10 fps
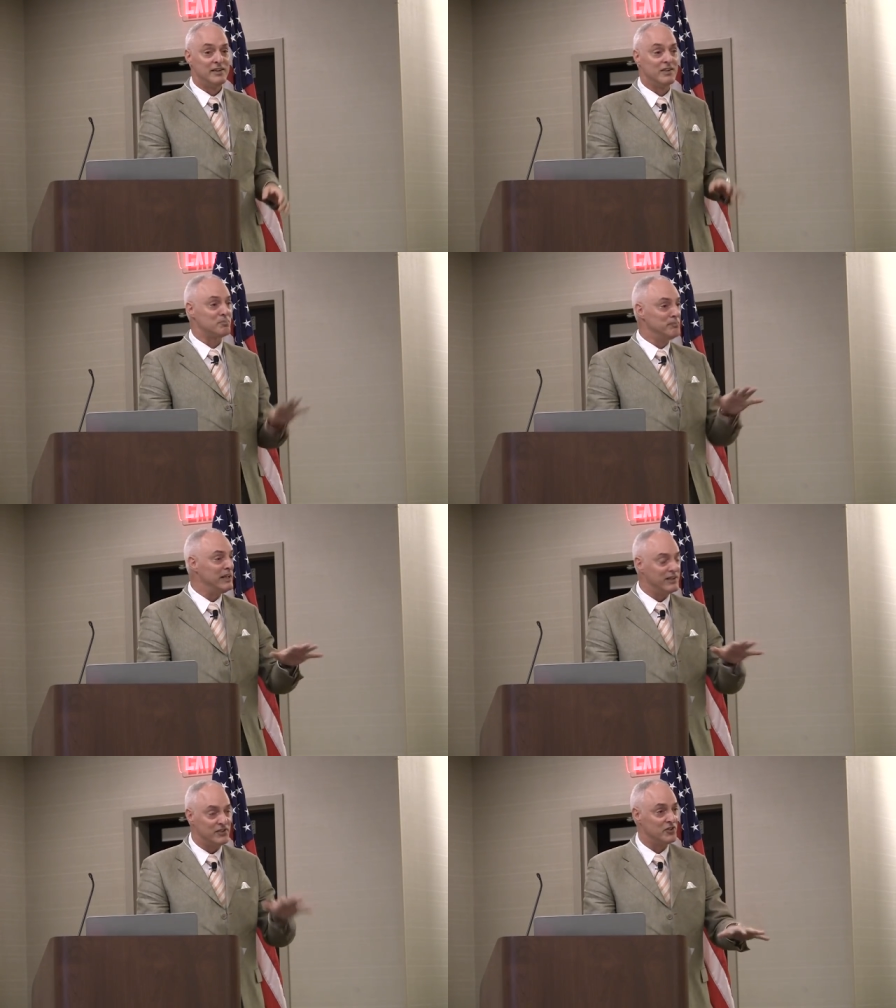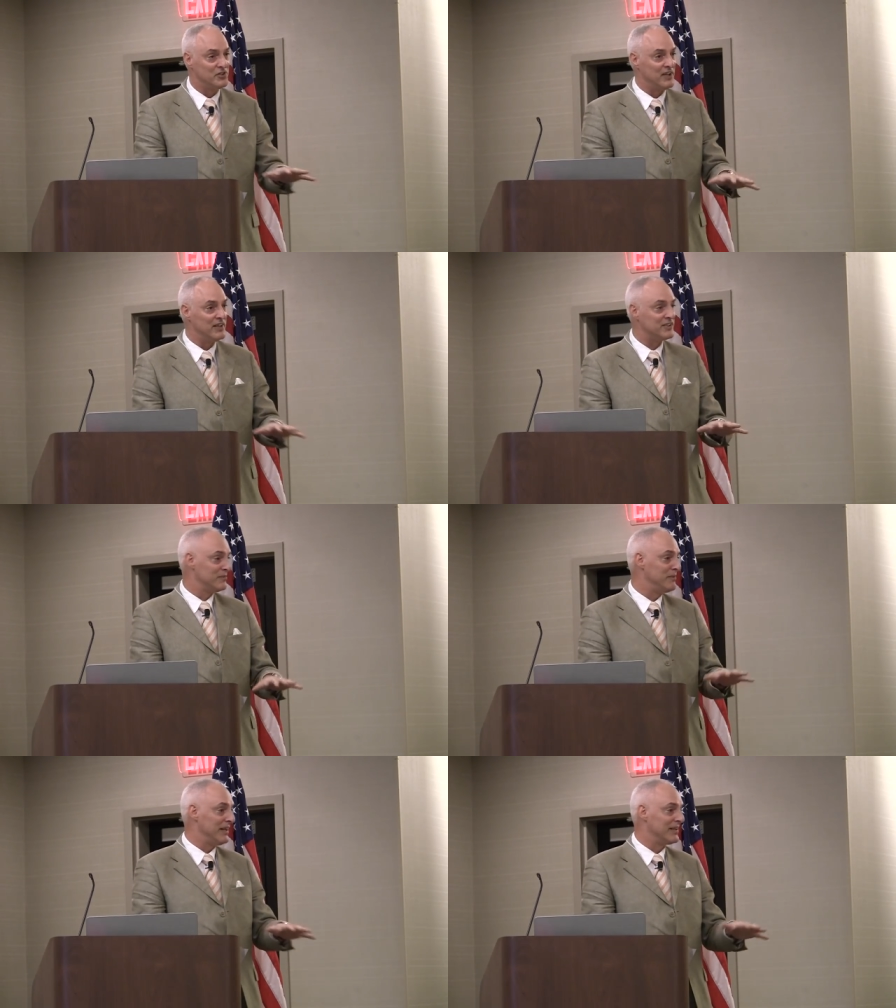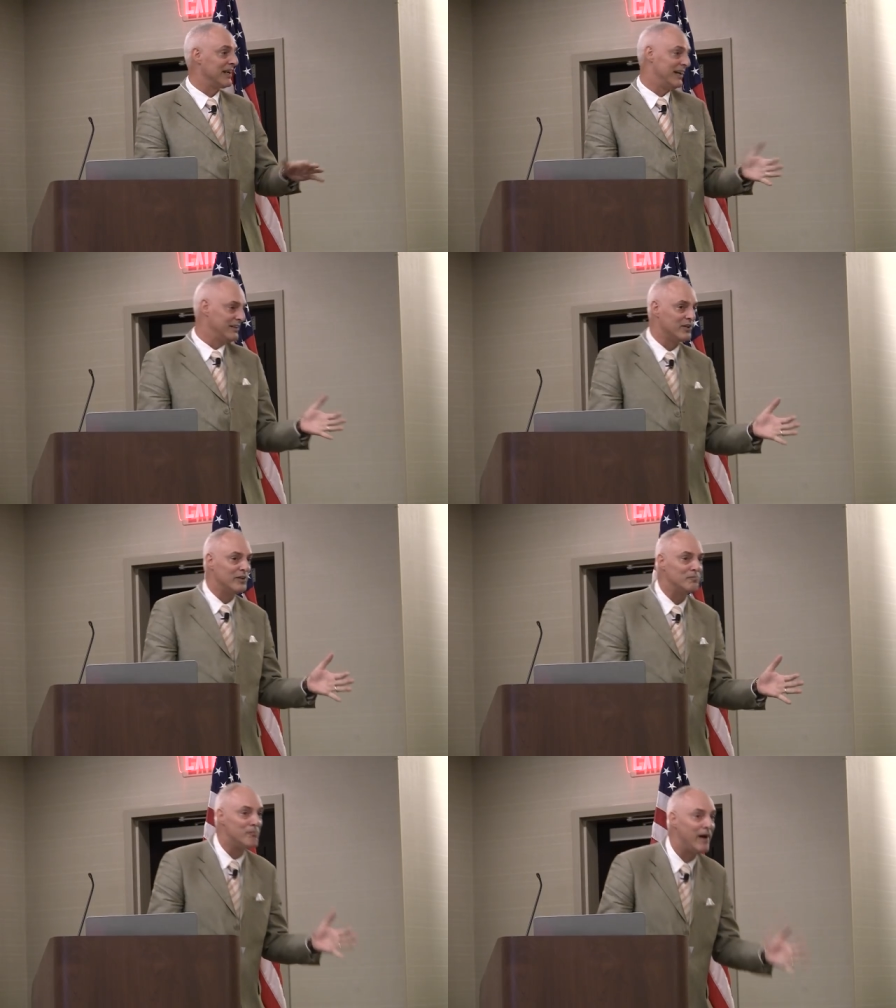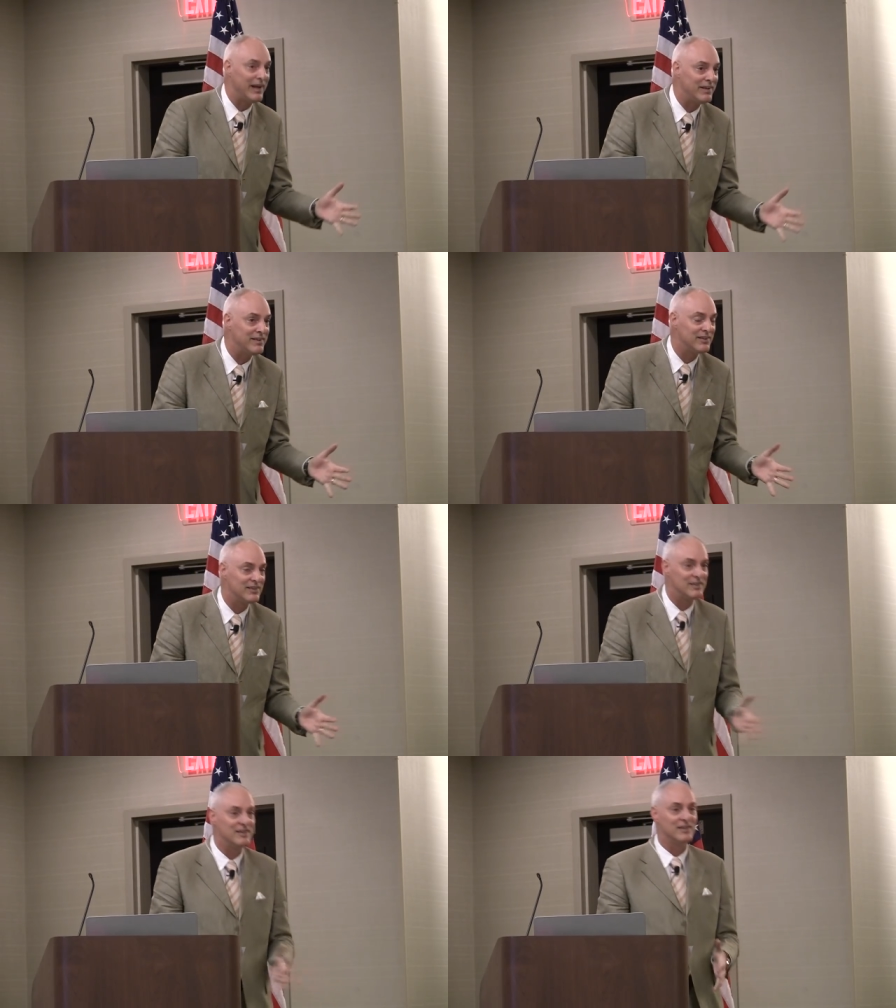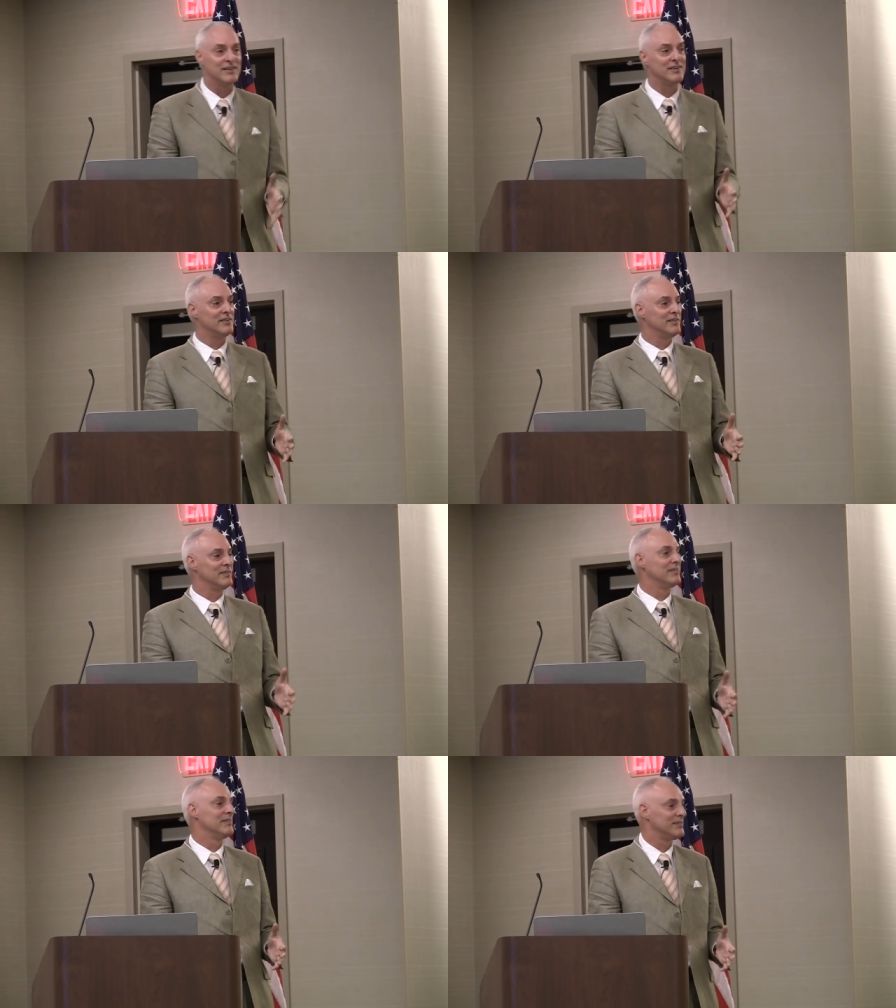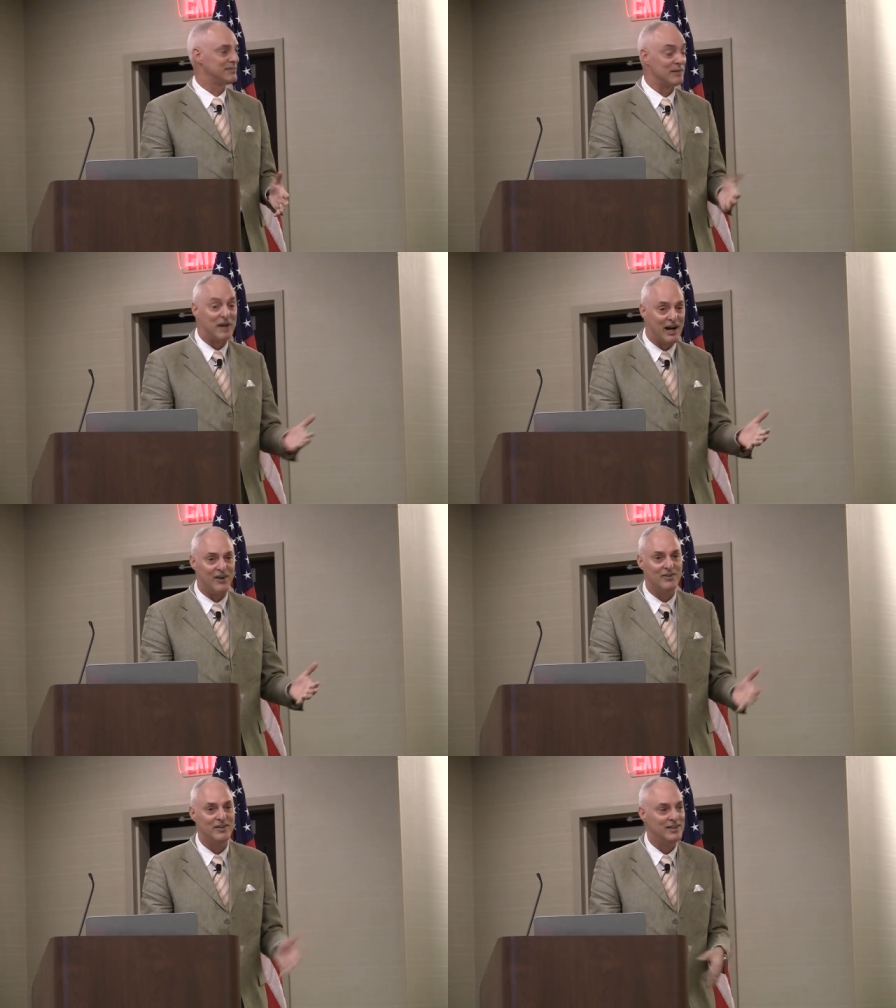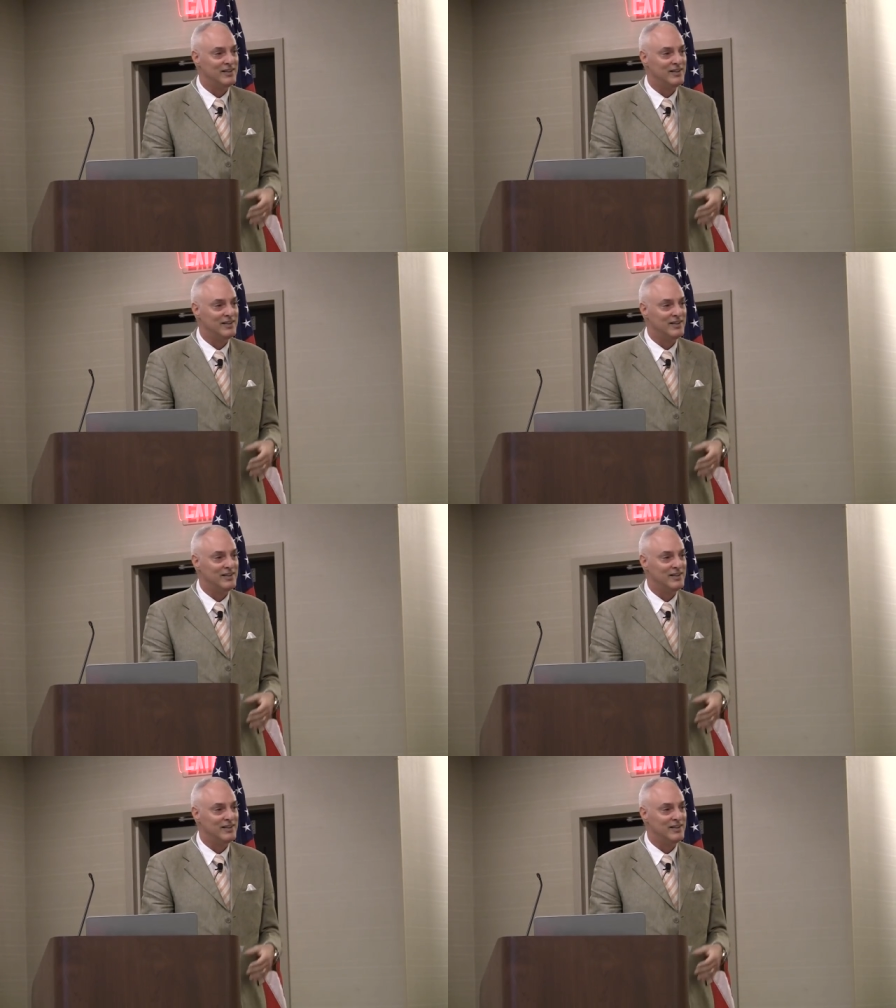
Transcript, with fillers: This miniaturization of mankind, you know, it might uh, somehow